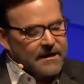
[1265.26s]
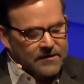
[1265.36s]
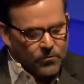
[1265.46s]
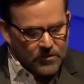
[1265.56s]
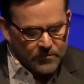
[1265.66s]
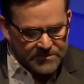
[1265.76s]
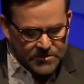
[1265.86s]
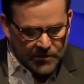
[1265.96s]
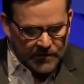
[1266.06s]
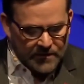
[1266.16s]
And the word
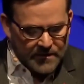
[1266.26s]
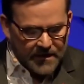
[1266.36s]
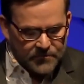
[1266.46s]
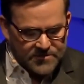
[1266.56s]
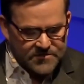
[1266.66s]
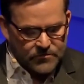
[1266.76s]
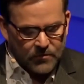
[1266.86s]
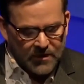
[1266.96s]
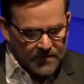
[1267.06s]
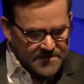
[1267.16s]
return and
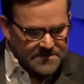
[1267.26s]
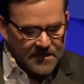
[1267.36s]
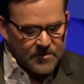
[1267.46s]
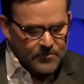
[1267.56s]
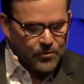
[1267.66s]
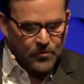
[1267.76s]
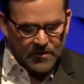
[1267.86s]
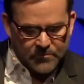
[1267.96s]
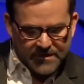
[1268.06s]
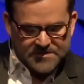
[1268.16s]
restore are the same Hebrew
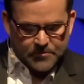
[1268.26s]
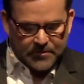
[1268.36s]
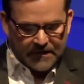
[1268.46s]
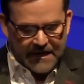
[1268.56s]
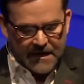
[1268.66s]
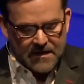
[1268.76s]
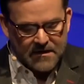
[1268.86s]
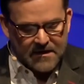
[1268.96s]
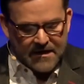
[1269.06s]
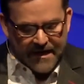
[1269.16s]
word, but it's a play.
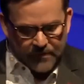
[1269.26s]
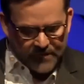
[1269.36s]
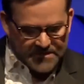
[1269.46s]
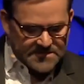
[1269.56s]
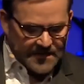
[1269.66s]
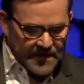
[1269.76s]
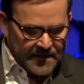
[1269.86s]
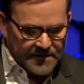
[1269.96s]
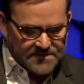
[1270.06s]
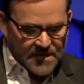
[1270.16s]
And what he's
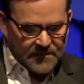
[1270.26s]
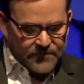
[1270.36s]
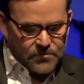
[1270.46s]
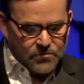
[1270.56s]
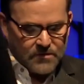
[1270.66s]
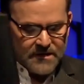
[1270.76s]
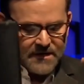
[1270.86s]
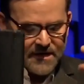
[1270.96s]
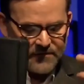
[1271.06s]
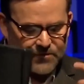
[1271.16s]
saying is if you
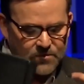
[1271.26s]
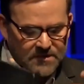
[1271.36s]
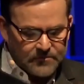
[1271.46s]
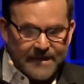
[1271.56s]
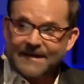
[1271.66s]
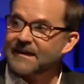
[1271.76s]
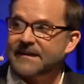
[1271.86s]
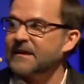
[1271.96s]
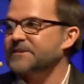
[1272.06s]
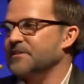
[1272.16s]
if you come back, now,
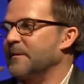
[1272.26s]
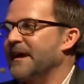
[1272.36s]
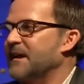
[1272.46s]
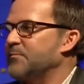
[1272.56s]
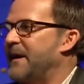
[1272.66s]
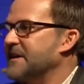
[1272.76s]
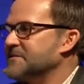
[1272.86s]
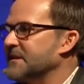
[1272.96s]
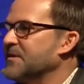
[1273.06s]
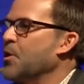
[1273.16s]
Jeremiah hadn't
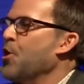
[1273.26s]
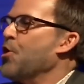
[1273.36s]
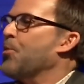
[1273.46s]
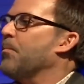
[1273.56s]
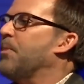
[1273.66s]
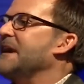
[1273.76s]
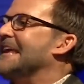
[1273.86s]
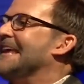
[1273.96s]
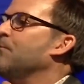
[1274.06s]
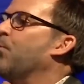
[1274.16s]
backslidden, but
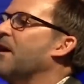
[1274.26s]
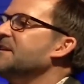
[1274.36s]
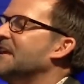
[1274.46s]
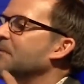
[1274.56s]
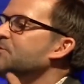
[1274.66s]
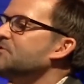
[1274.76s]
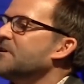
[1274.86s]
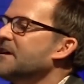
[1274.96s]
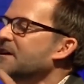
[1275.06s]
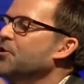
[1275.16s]
he, what, he was
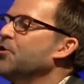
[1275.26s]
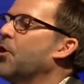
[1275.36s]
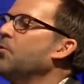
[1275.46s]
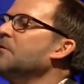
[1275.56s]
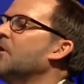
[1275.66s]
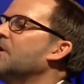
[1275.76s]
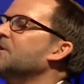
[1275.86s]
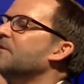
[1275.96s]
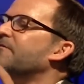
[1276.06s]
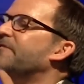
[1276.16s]
no
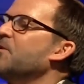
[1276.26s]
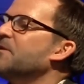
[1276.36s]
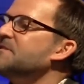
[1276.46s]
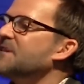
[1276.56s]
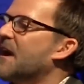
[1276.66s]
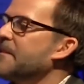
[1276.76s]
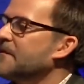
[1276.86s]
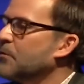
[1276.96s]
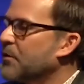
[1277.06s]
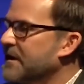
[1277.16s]
longer focused on the
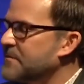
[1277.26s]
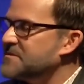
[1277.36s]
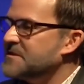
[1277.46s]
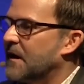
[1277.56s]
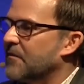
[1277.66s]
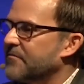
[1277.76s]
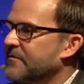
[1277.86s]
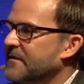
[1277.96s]
Lord himself.